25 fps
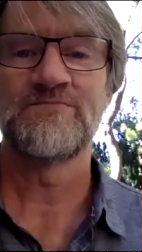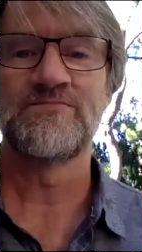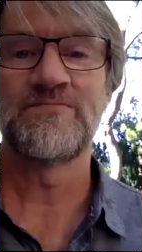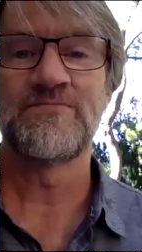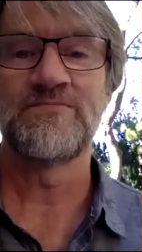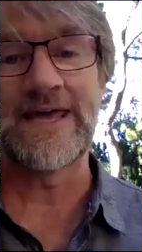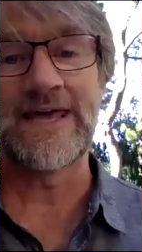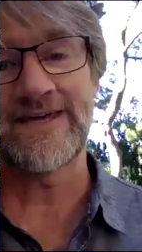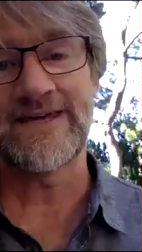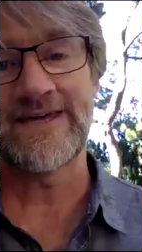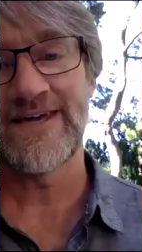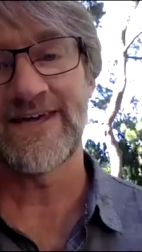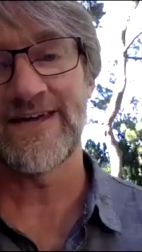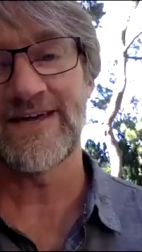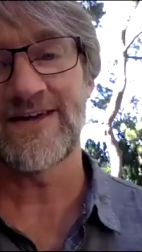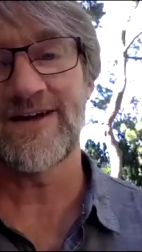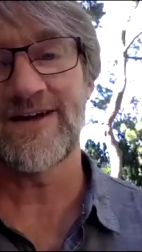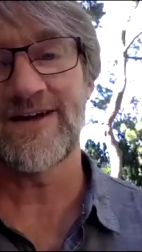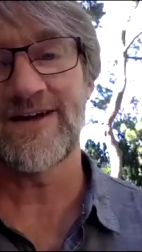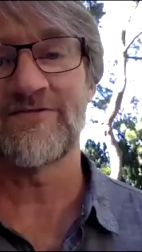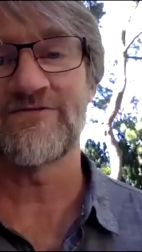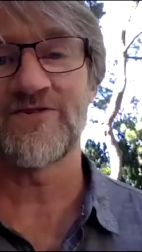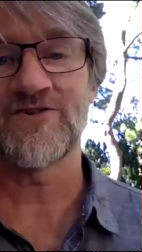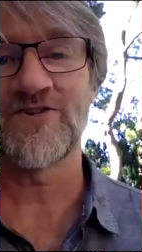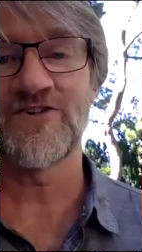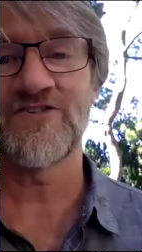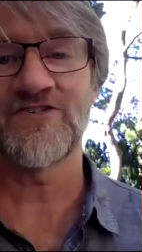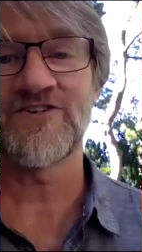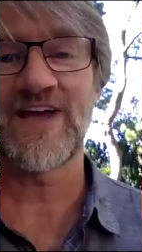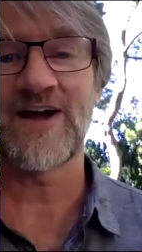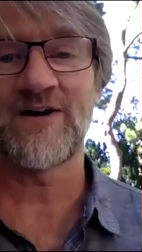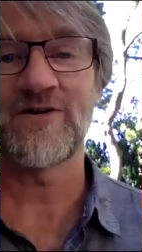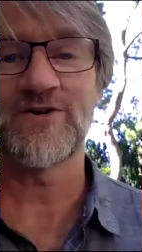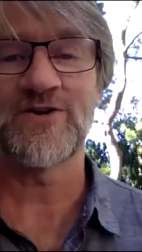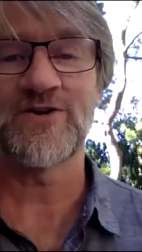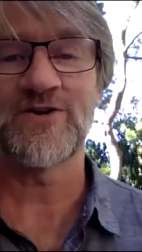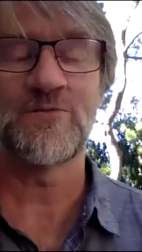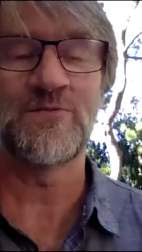Baking, our first
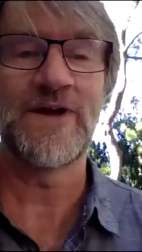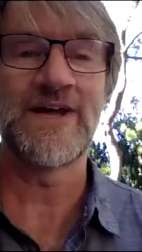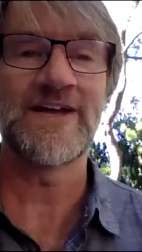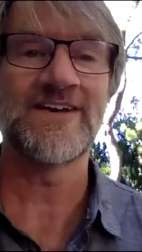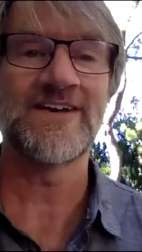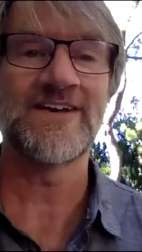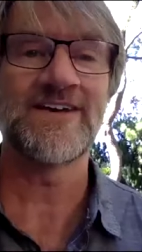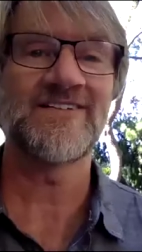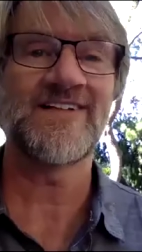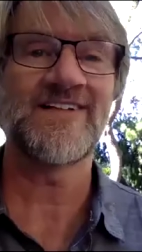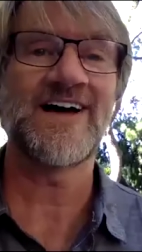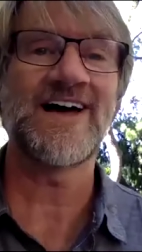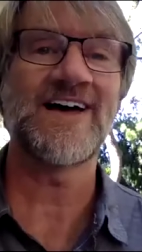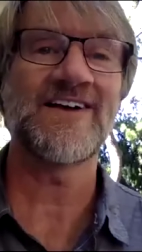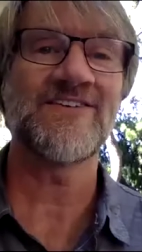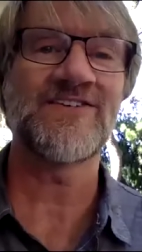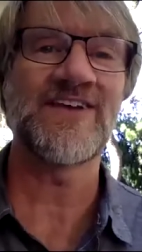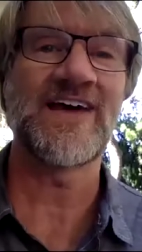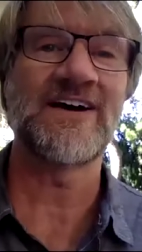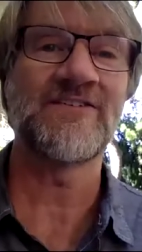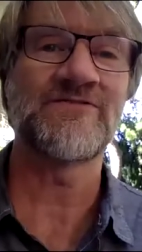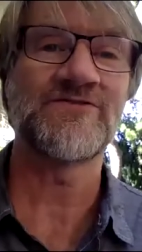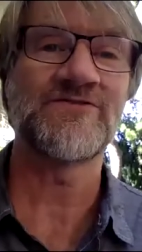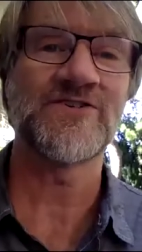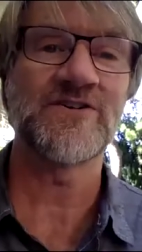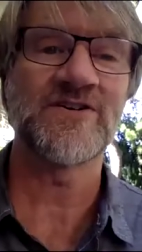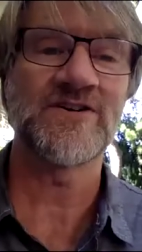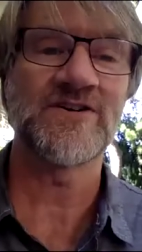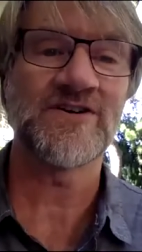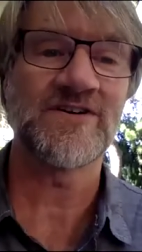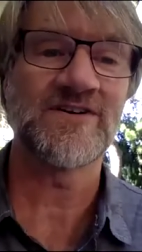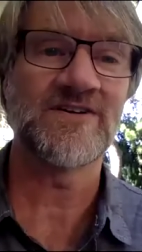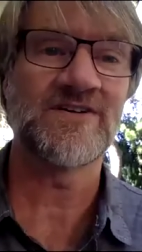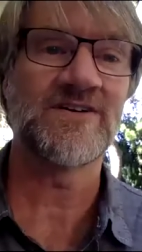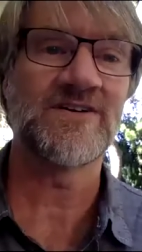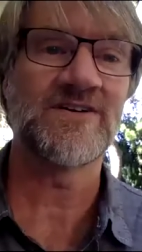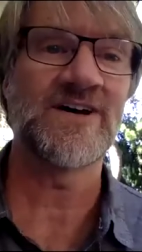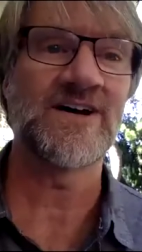sourdough baking class after
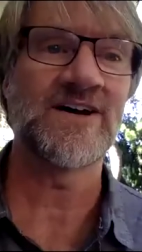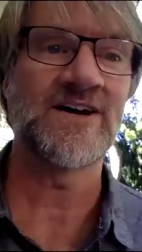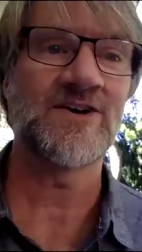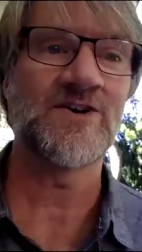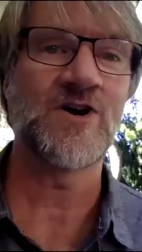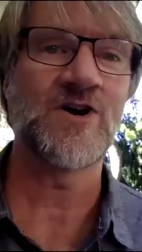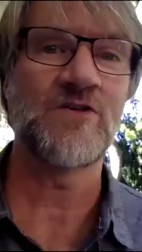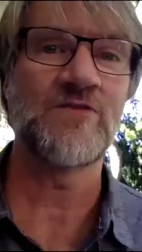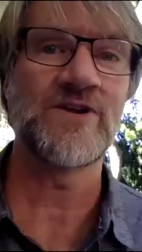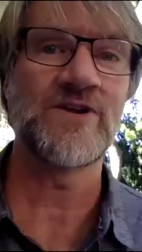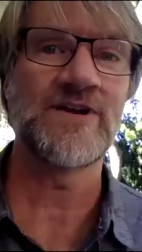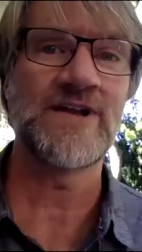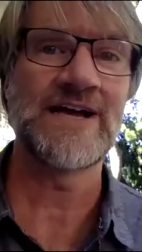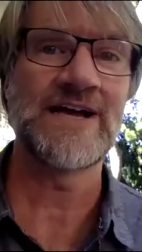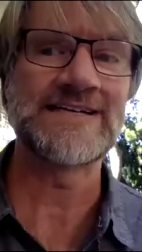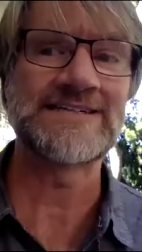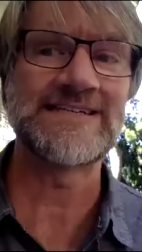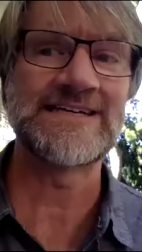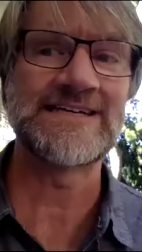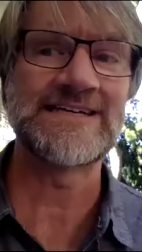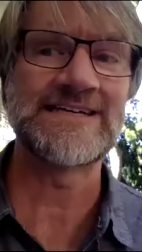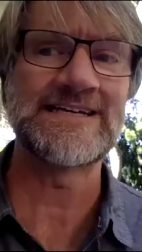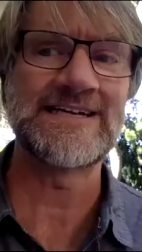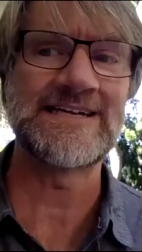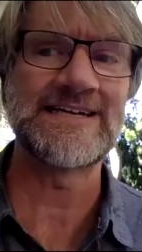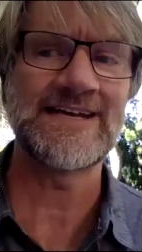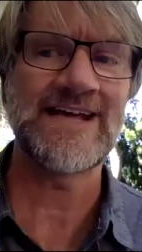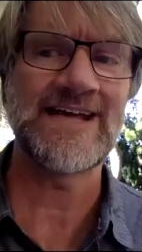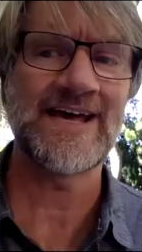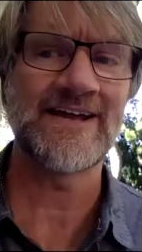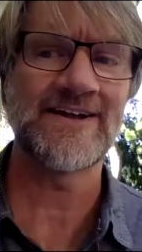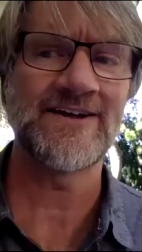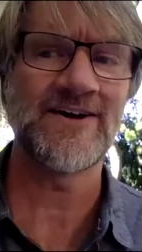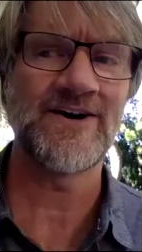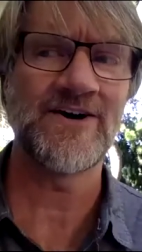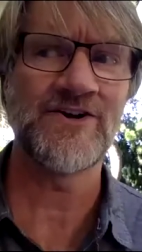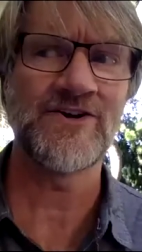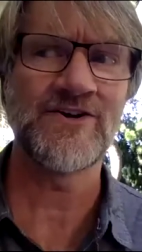COVID-19 hit
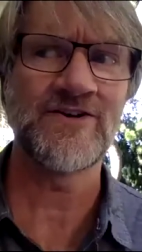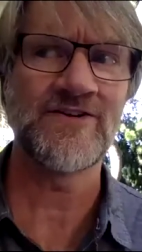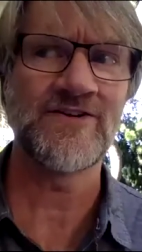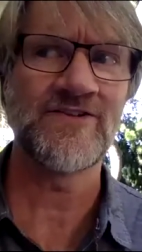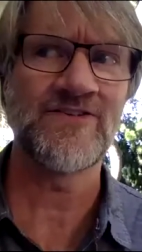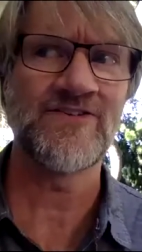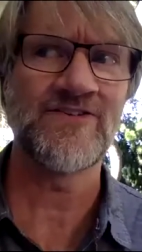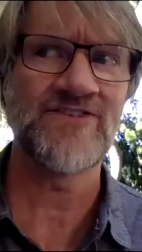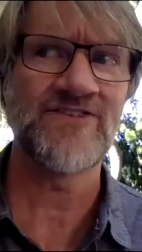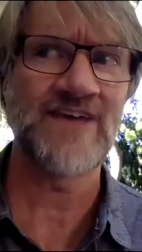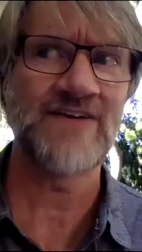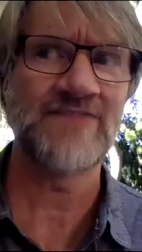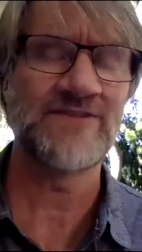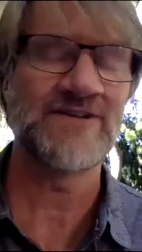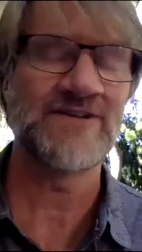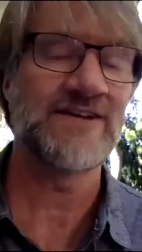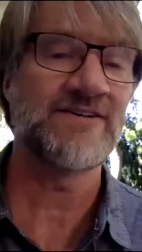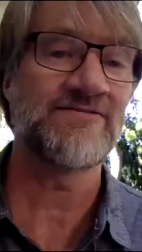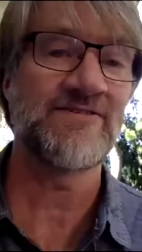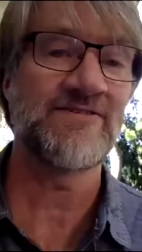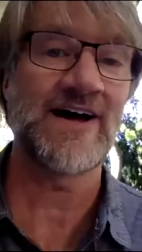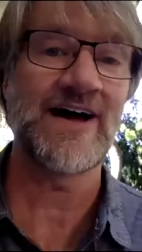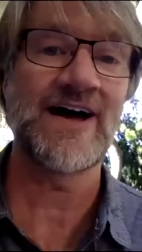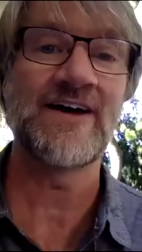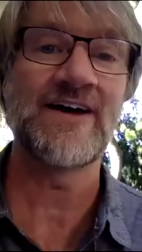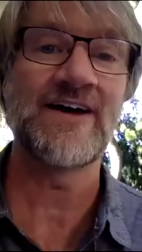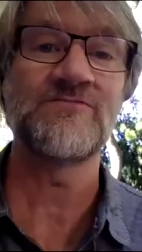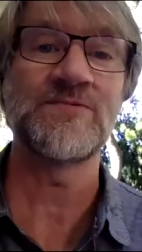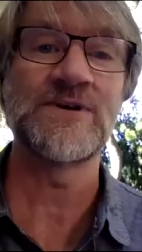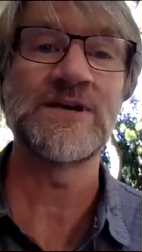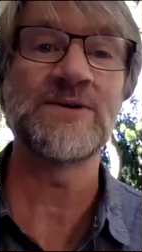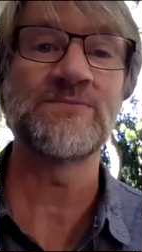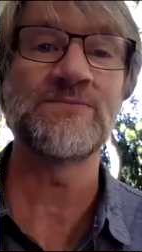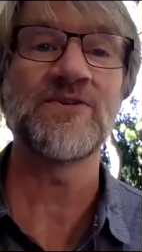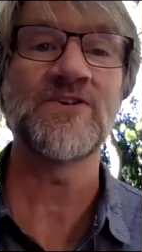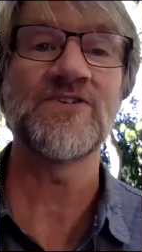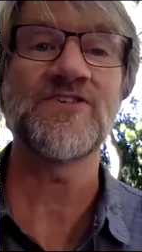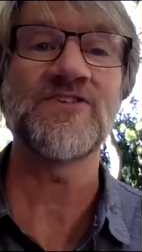had 175
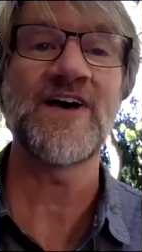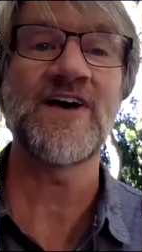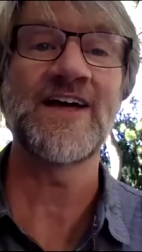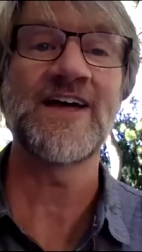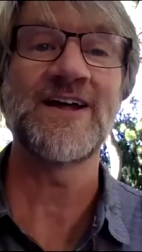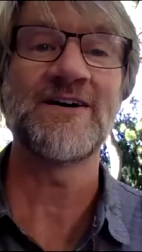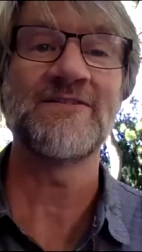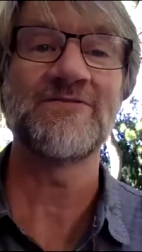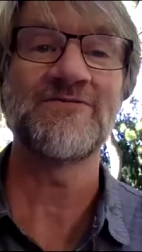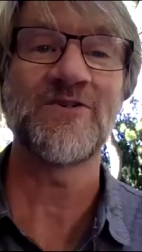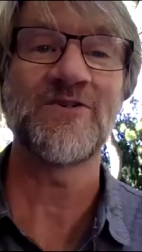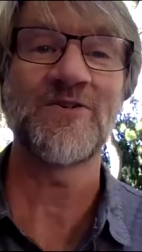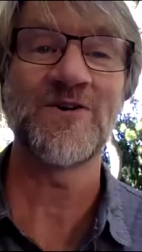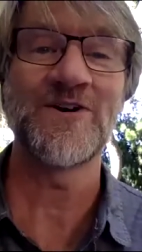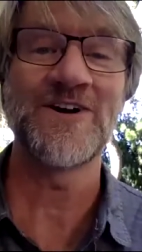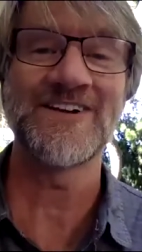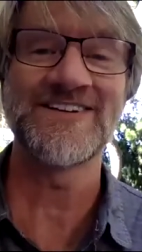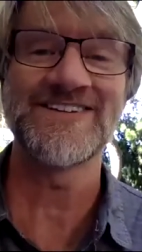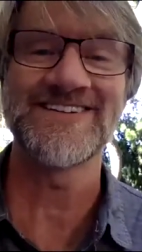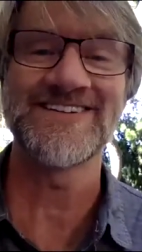people sign up for it.